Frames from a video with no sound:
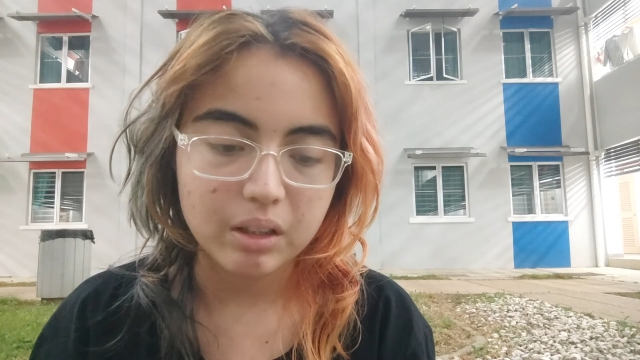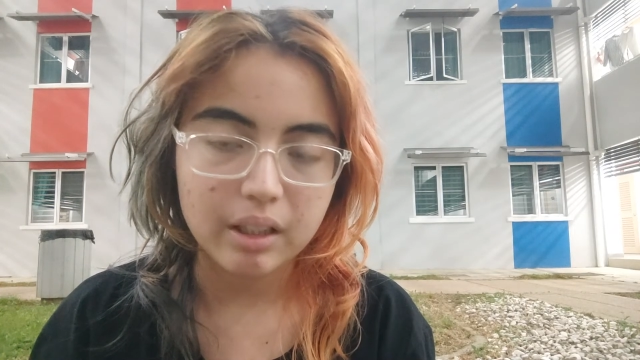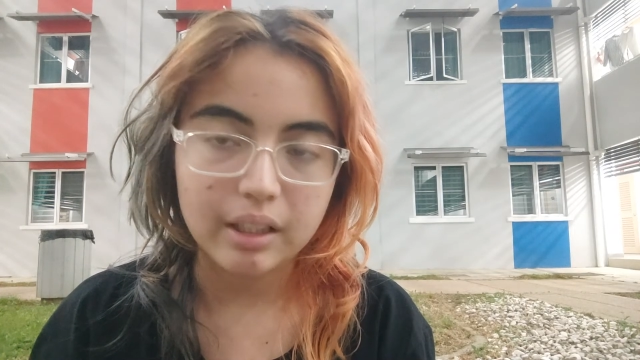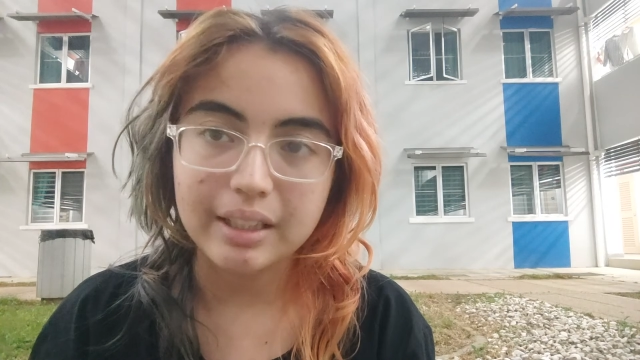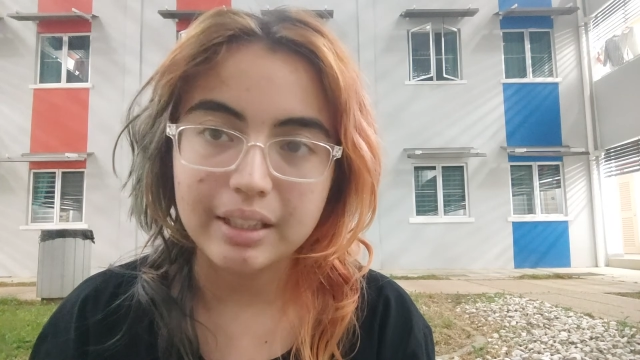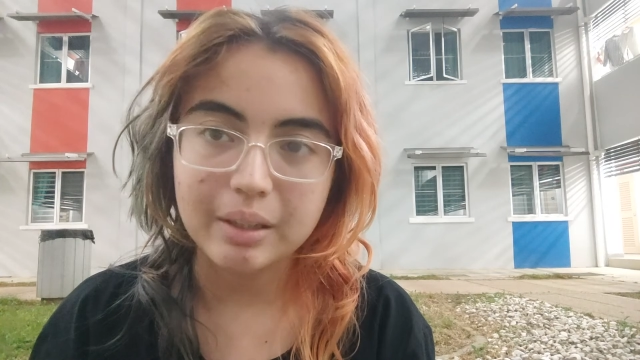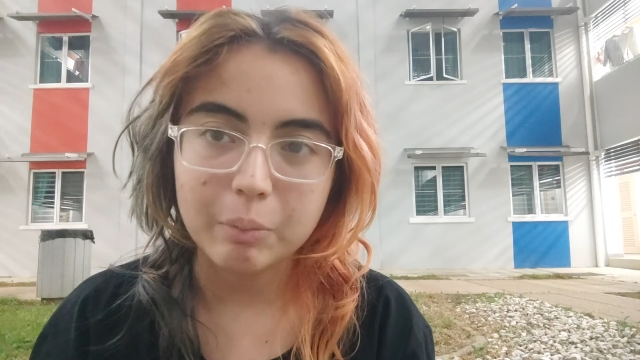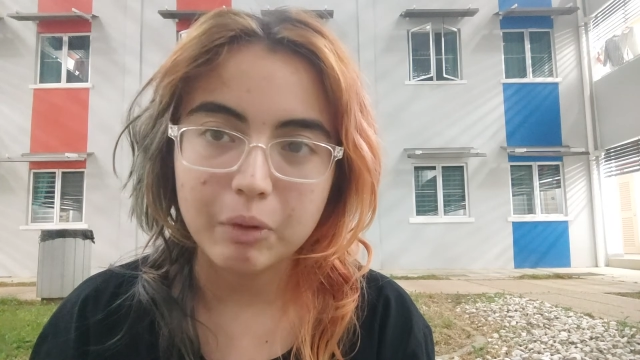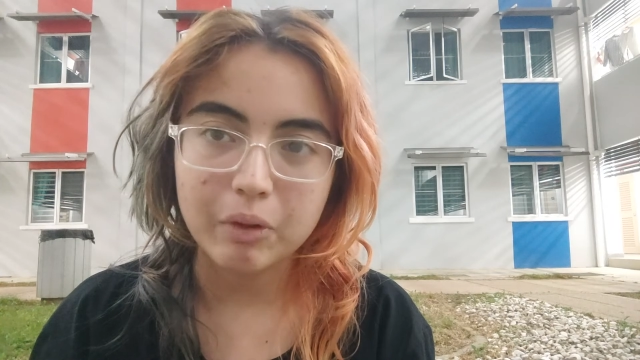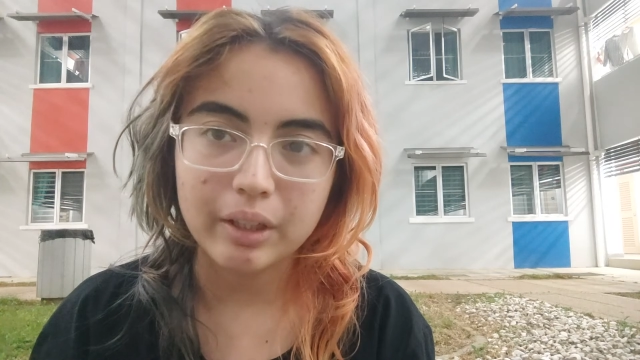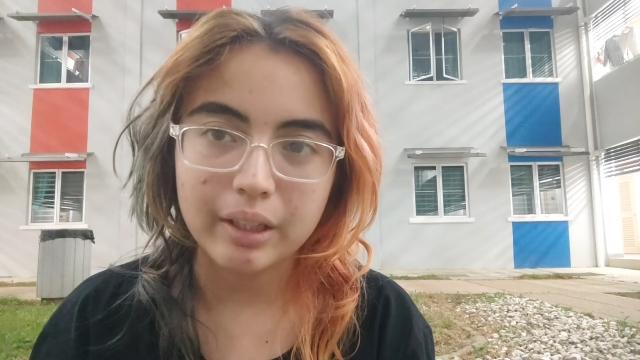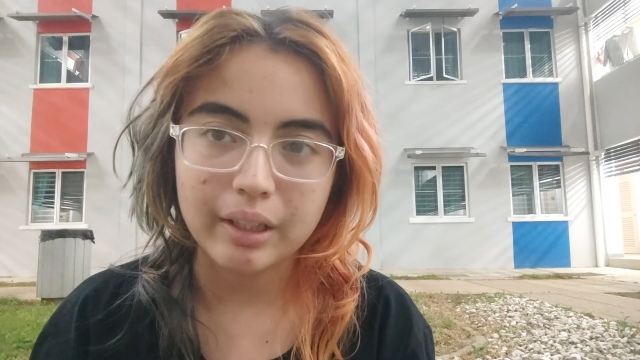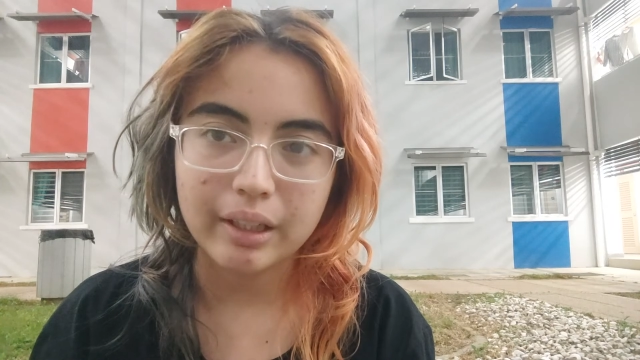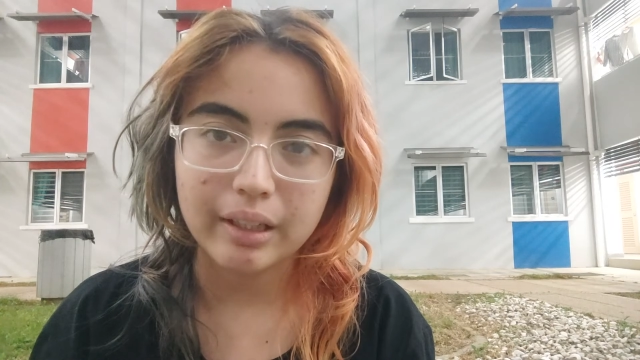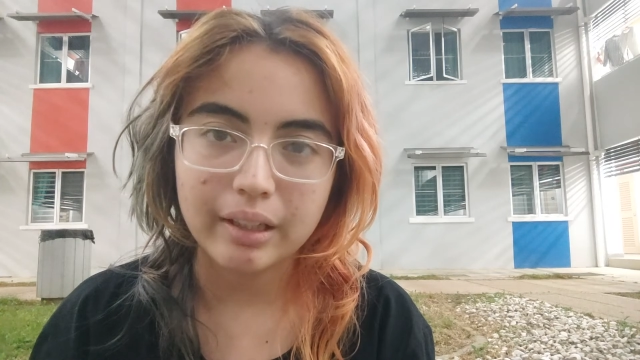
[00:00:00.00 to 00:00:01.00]
early in the
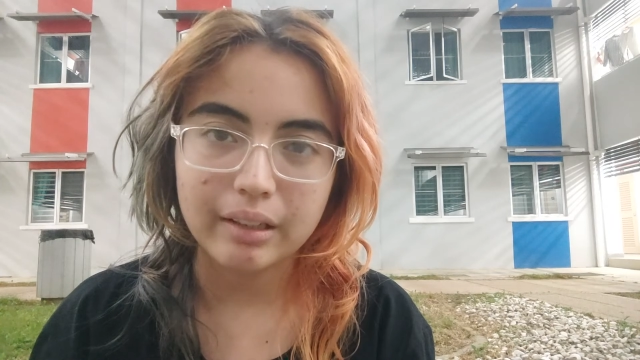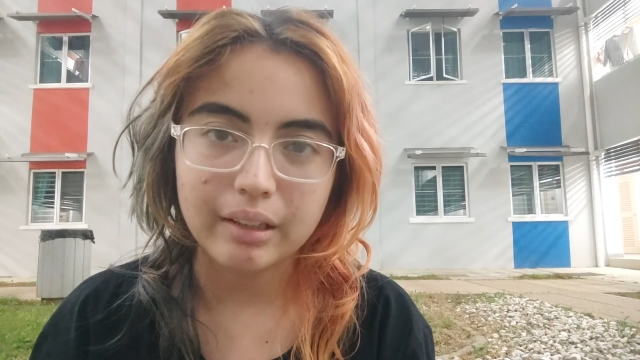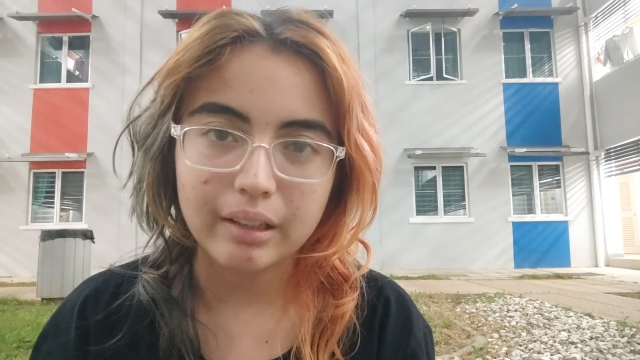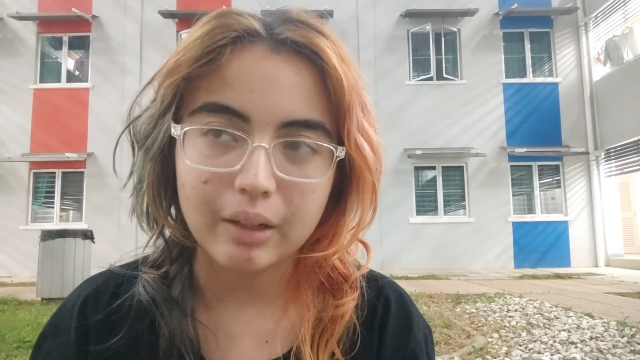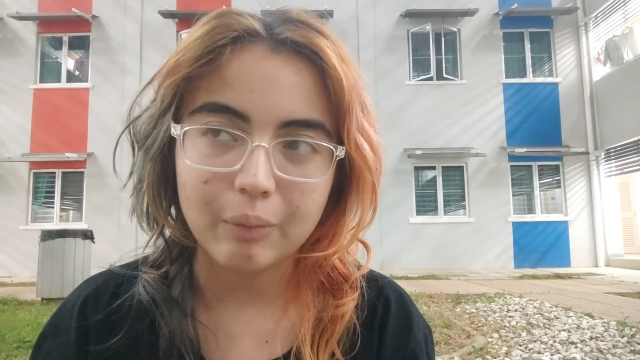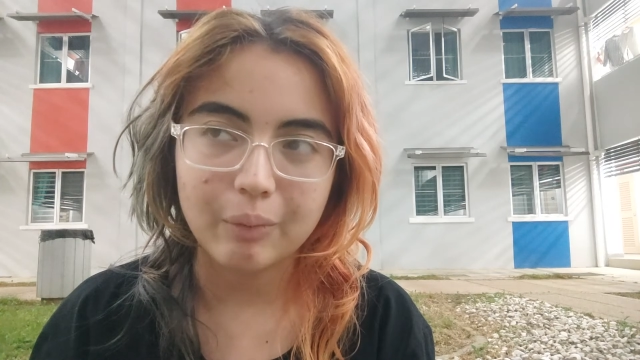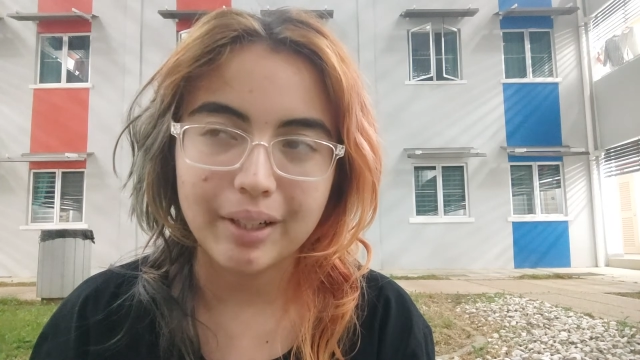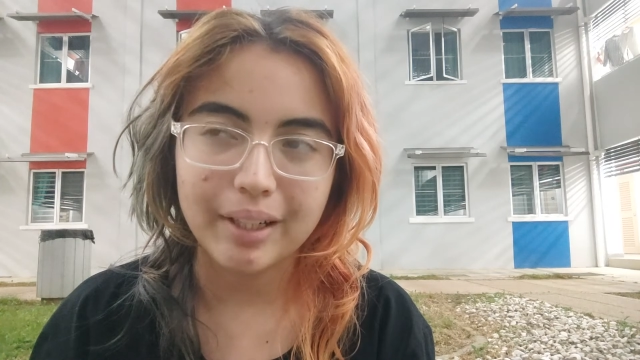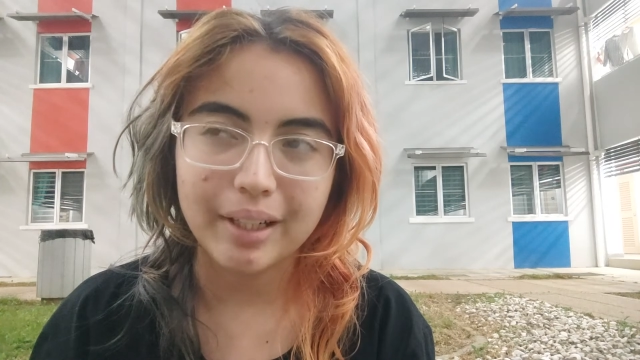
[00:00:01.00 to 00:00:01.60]
morning kind of thing, like 1